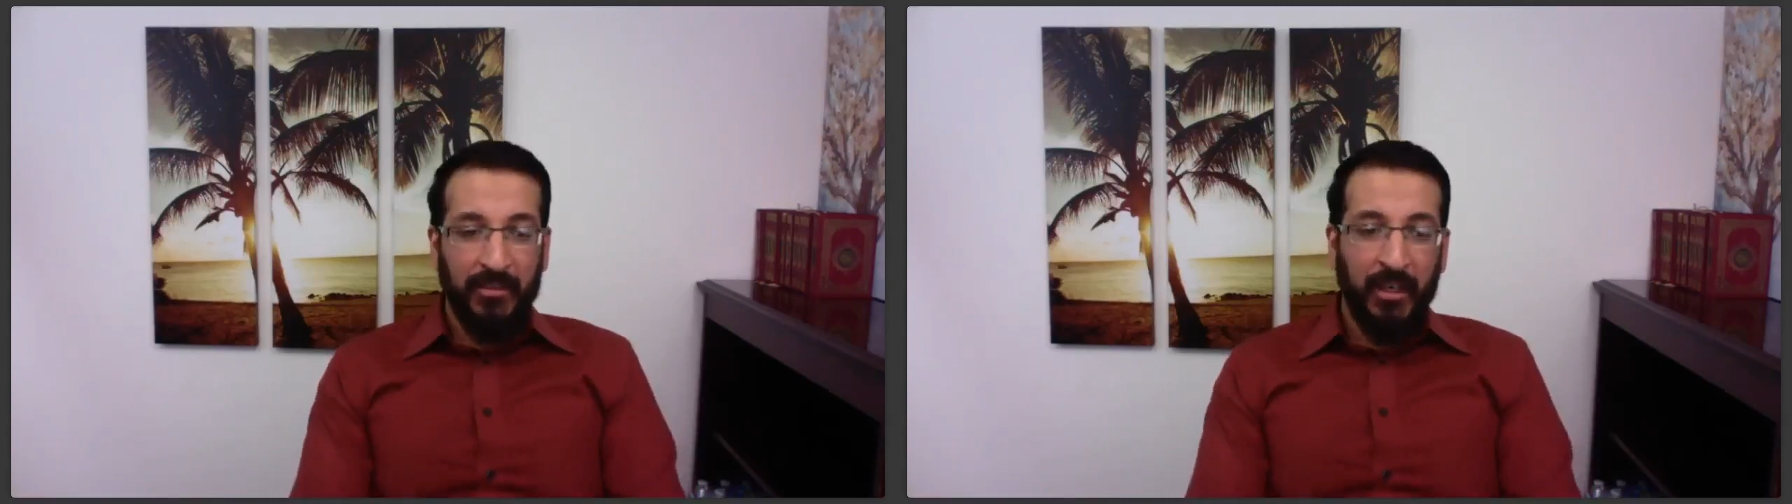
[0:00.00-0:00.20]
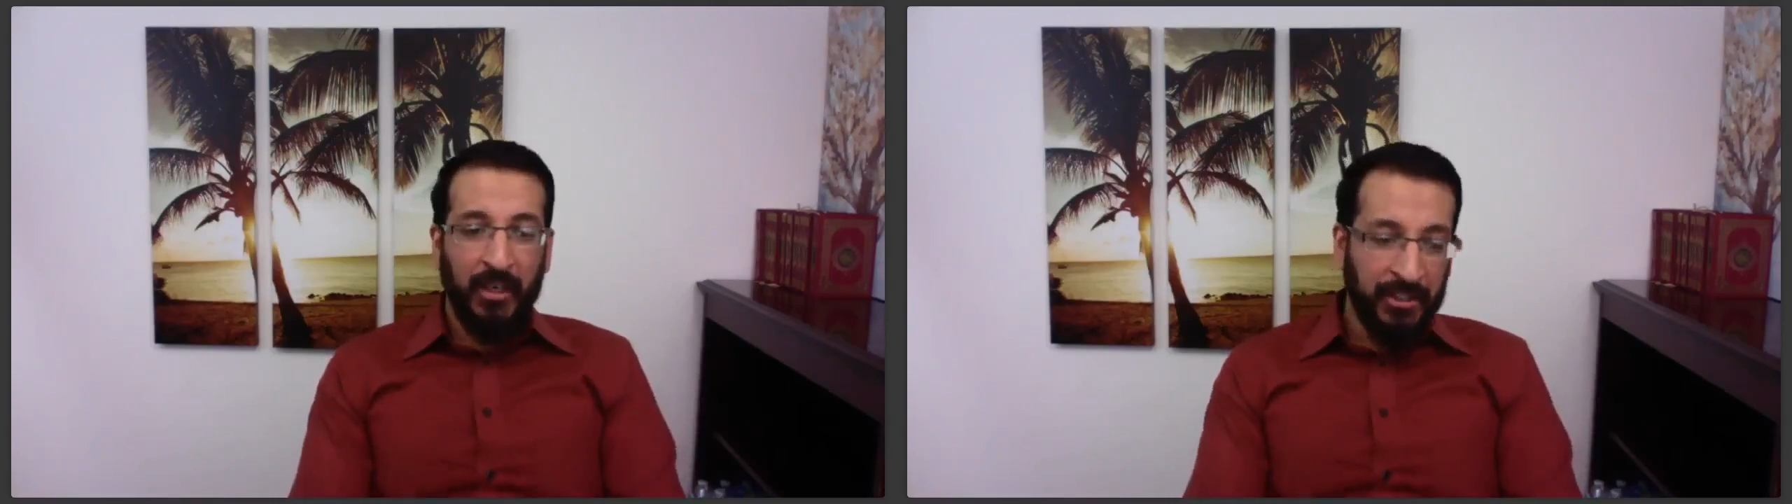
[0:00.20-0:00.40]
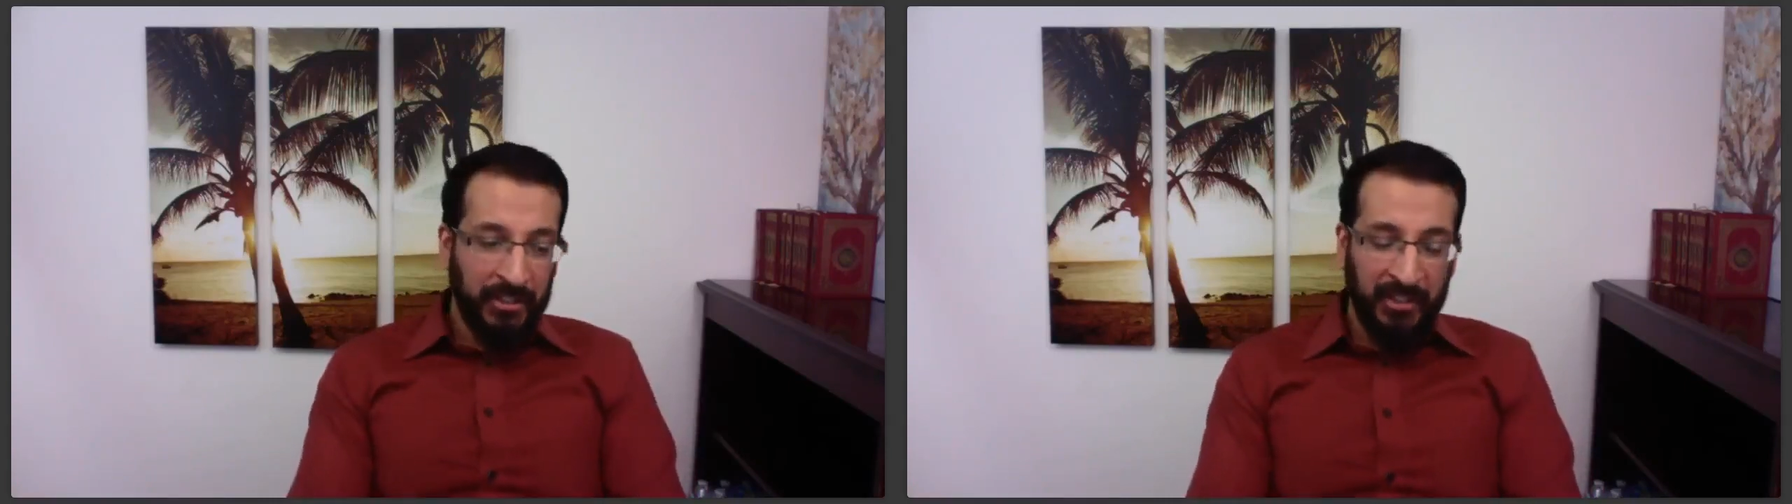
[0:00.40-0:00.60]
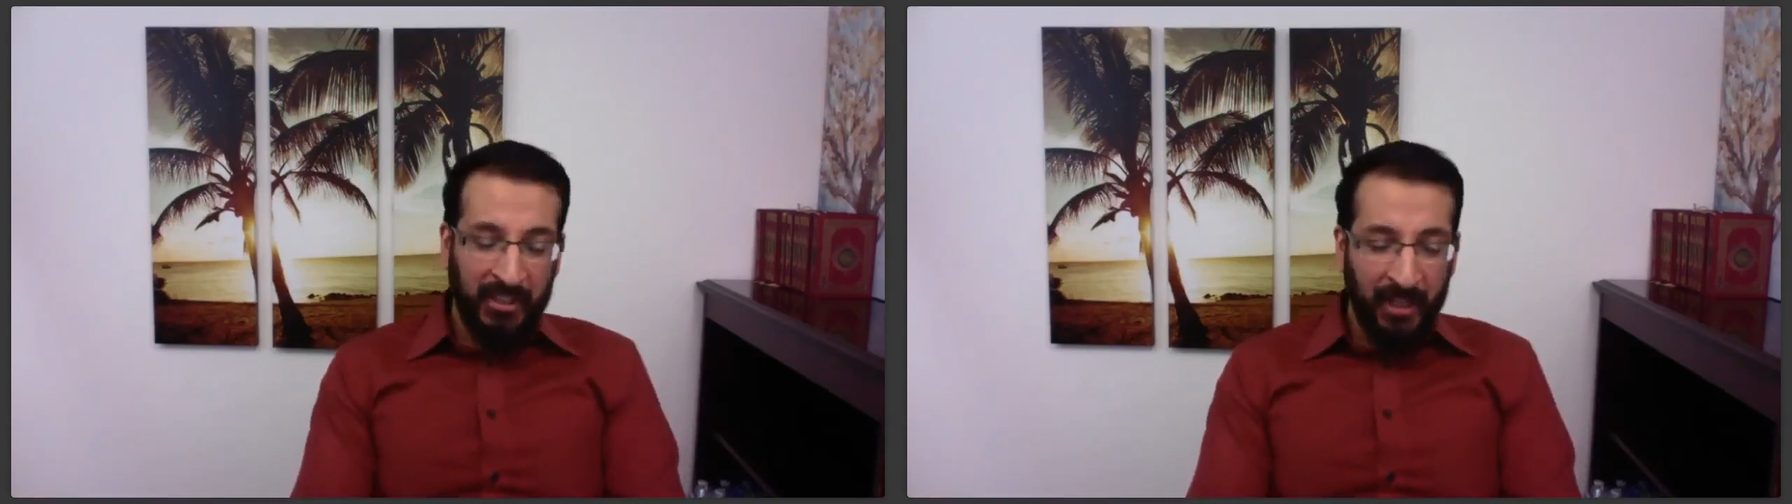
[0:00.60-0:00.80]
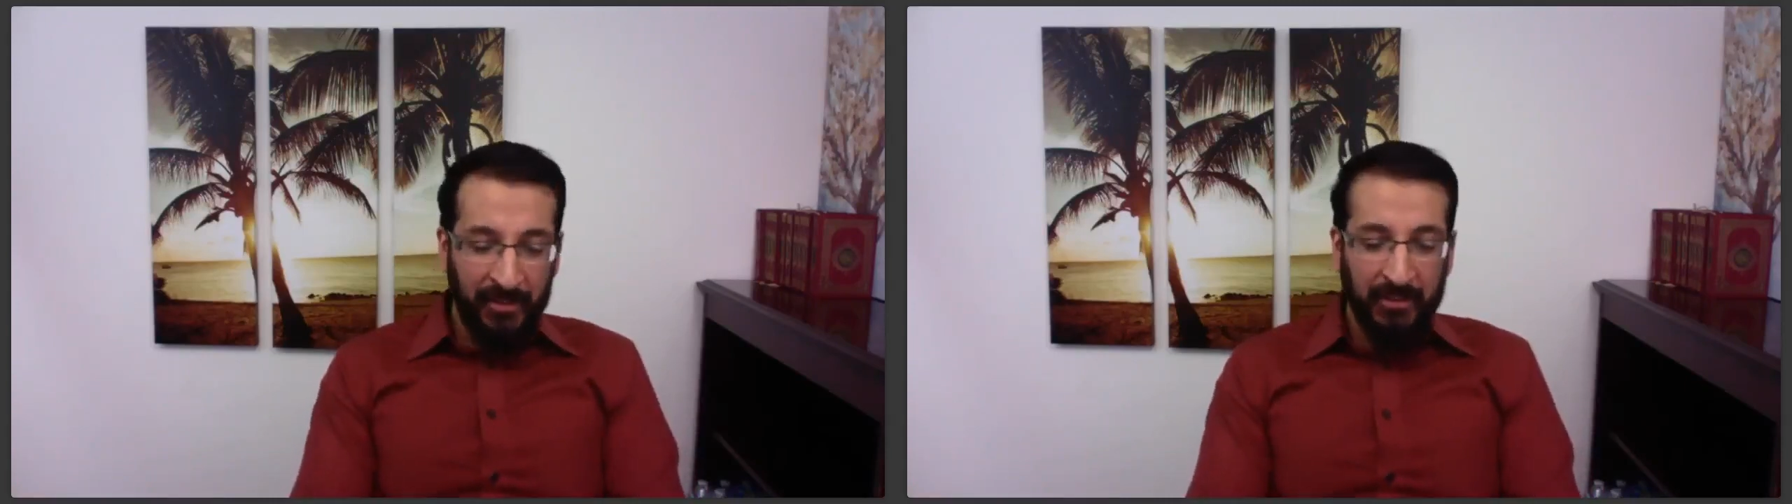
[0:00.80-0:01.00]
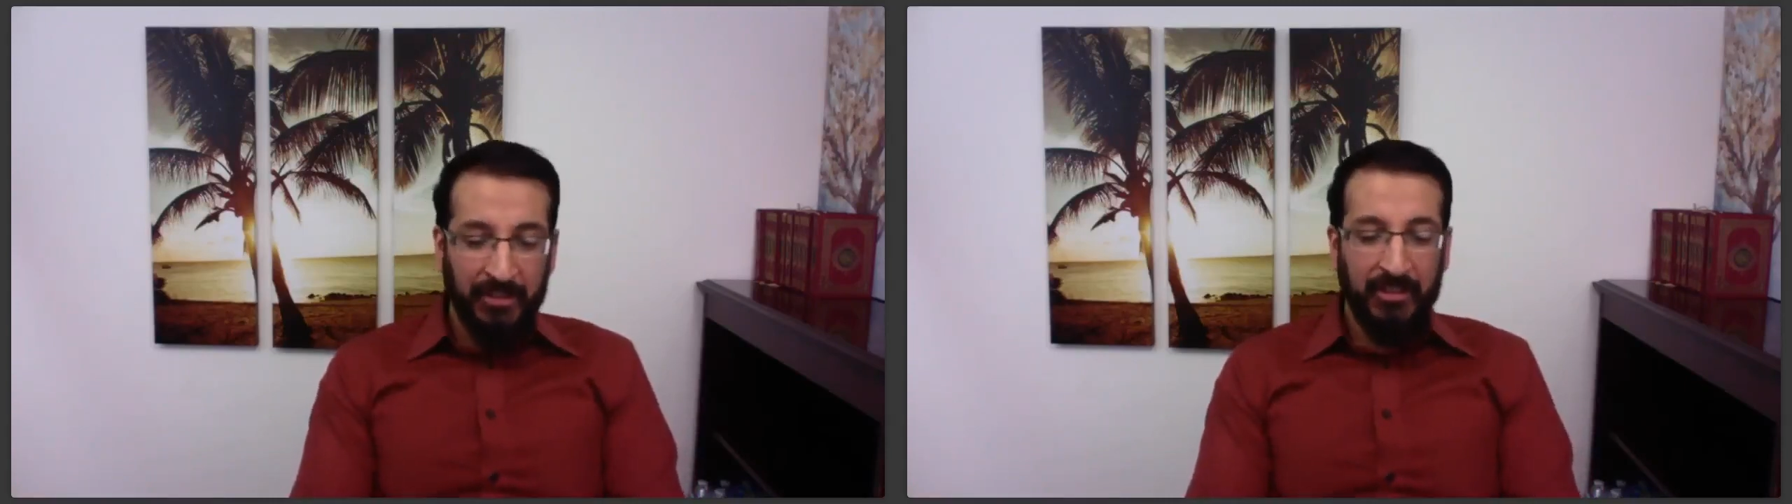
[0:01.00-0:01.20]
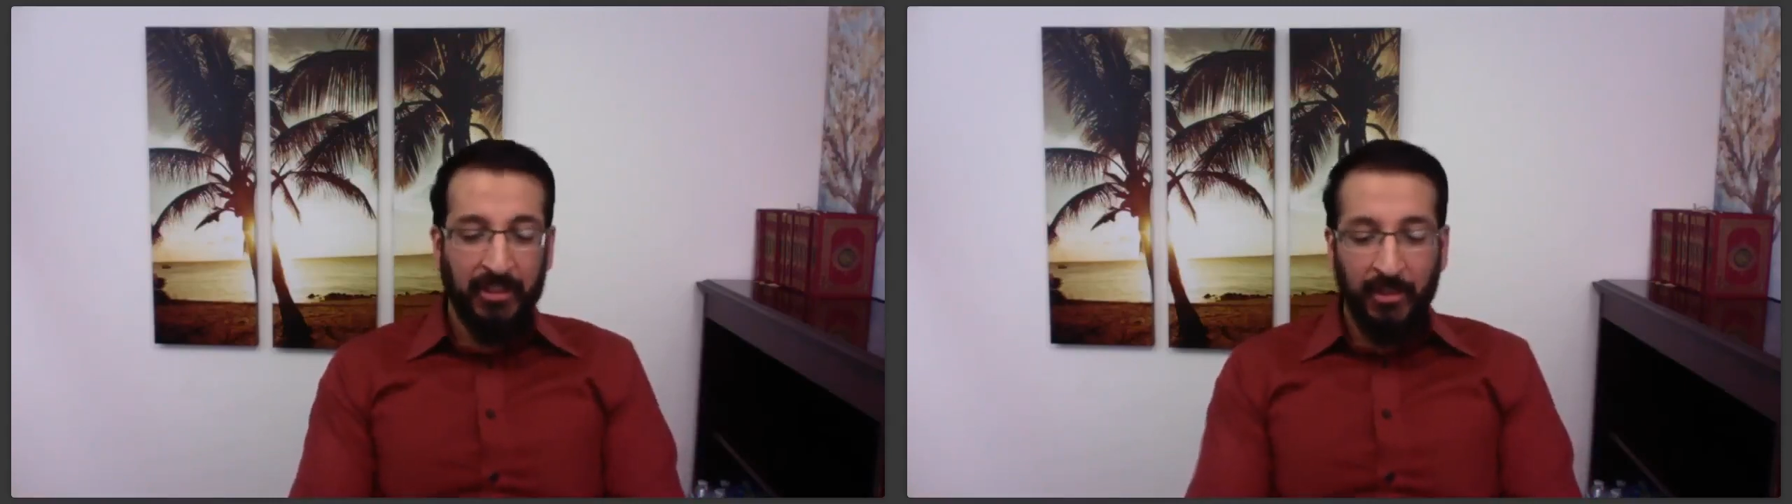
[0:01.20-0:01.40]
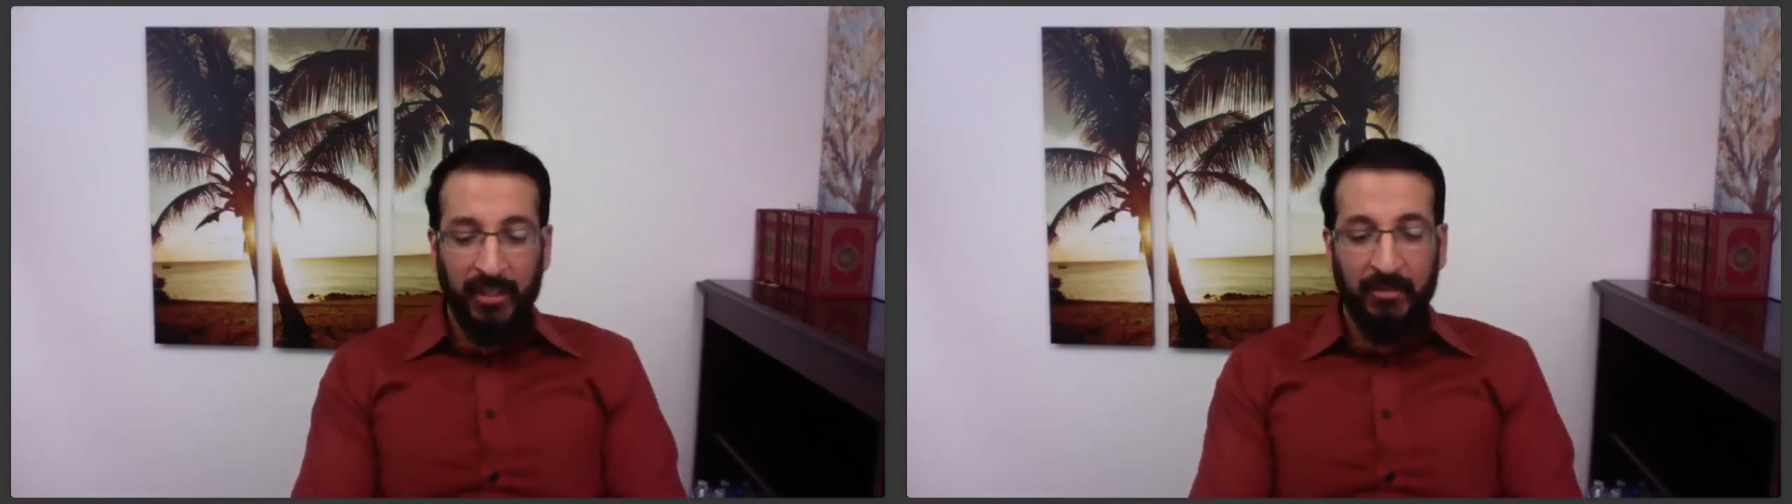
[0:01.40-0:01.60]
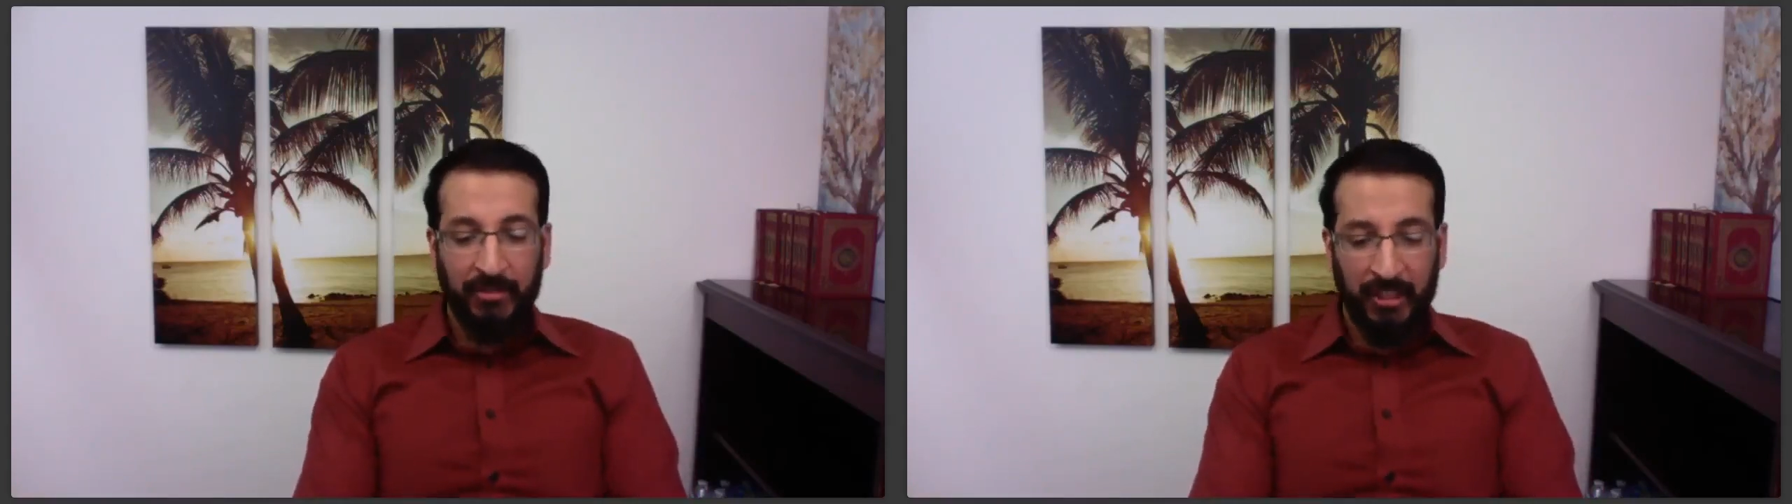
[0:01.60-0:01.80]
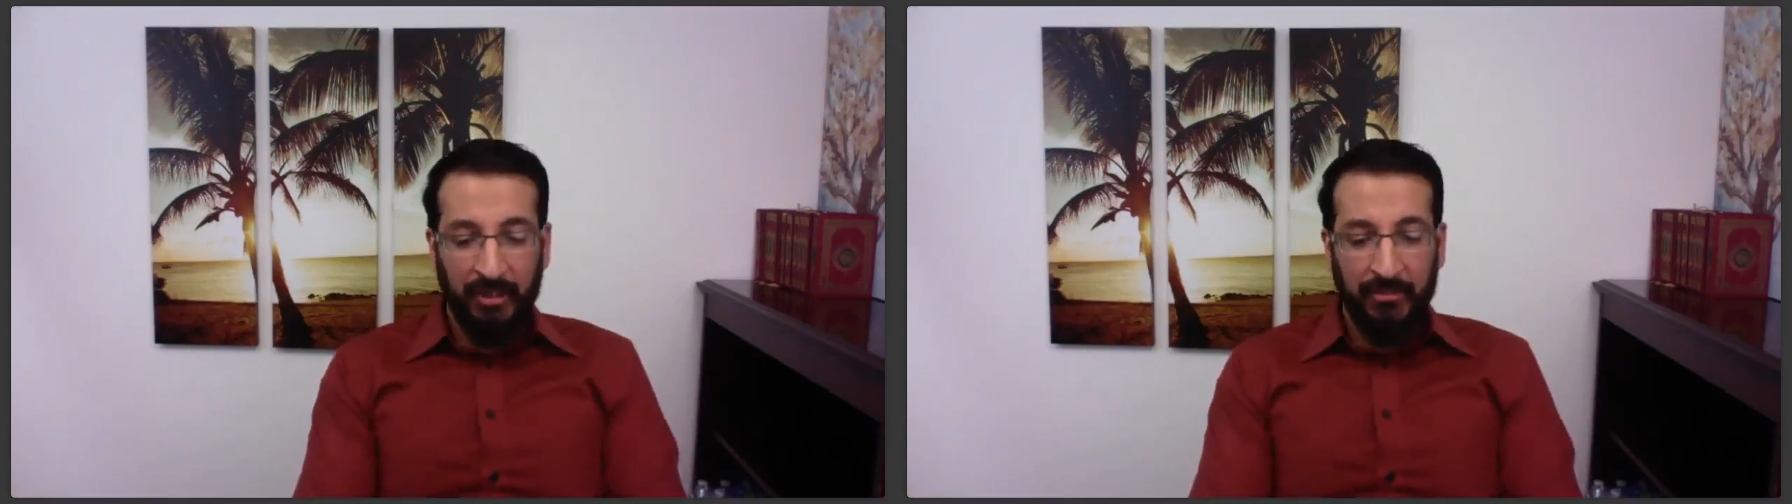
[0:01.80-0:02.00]
Hunters and gatherers, they're going out
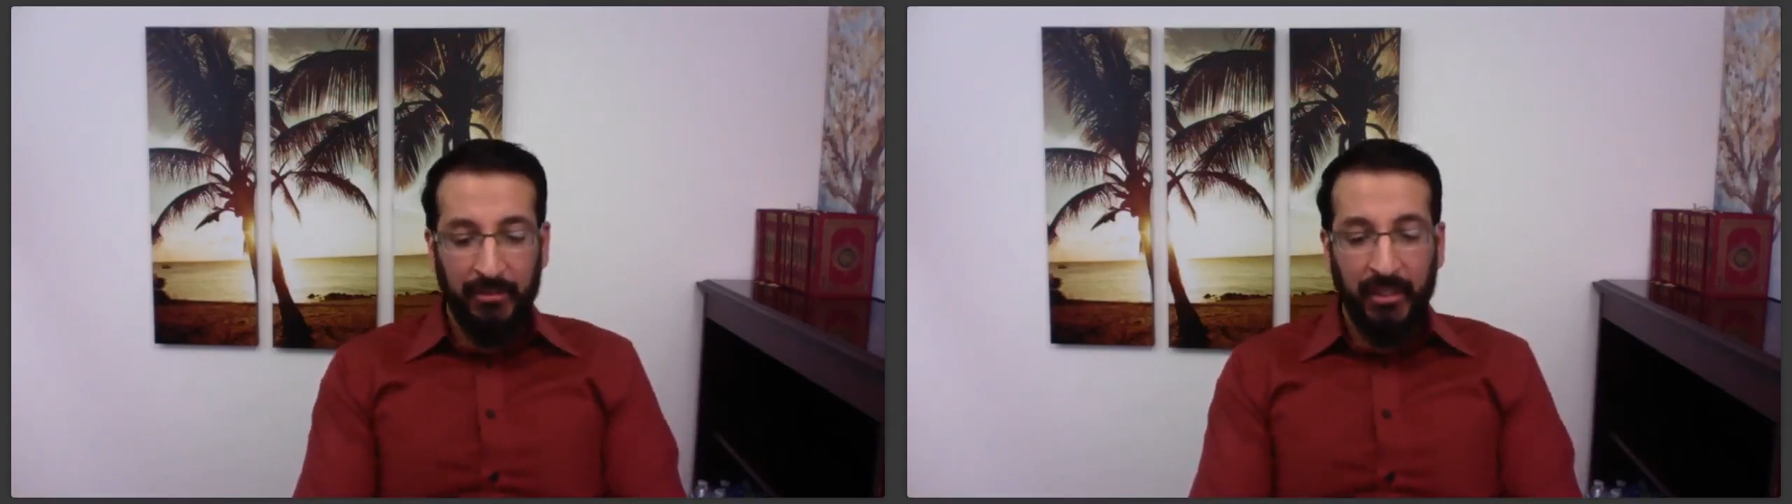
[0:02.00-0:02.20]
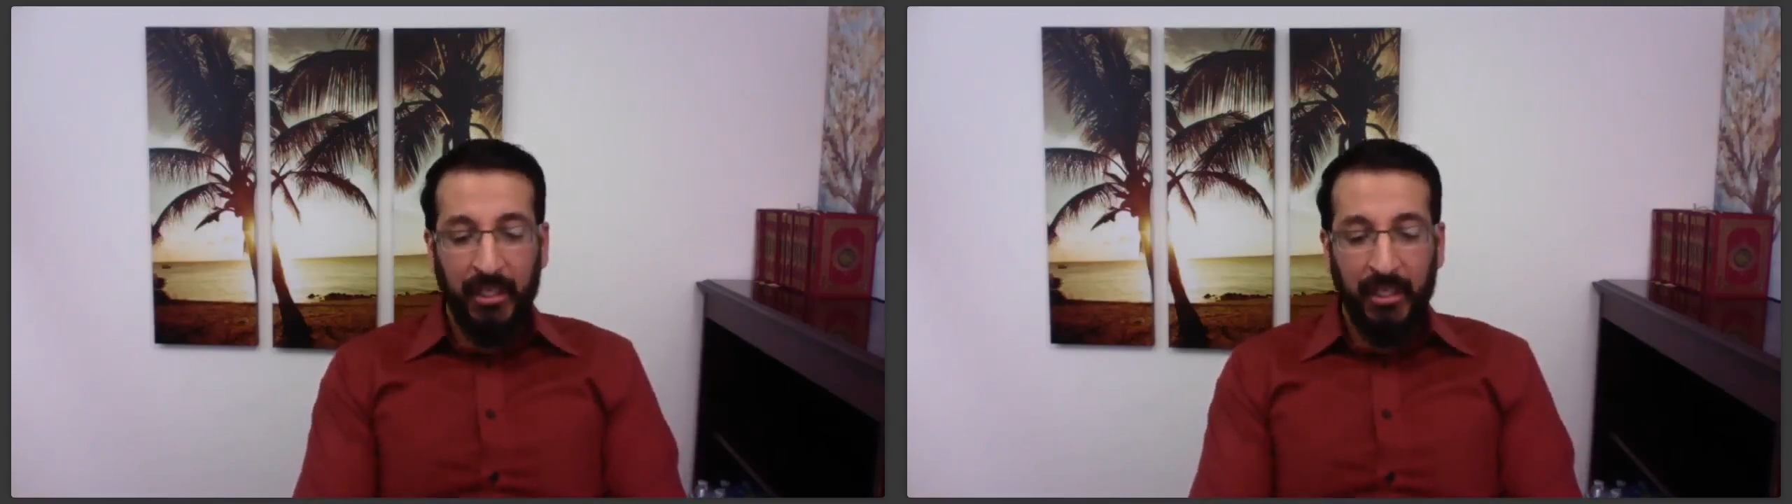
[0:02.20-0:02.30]
to get food.